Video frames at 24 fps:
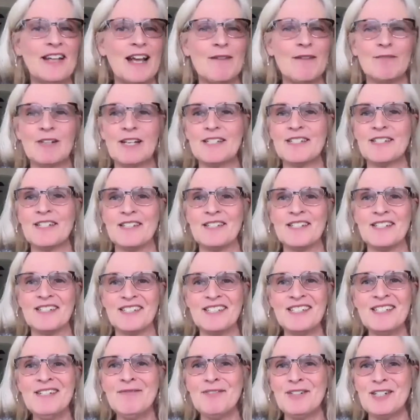have less
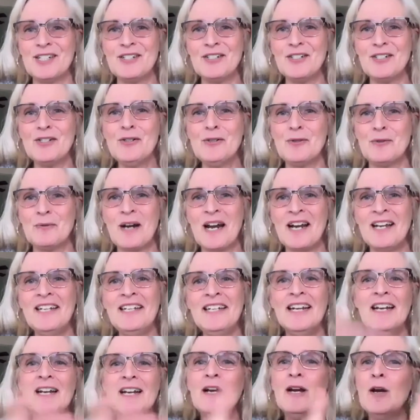sensitivity too, right?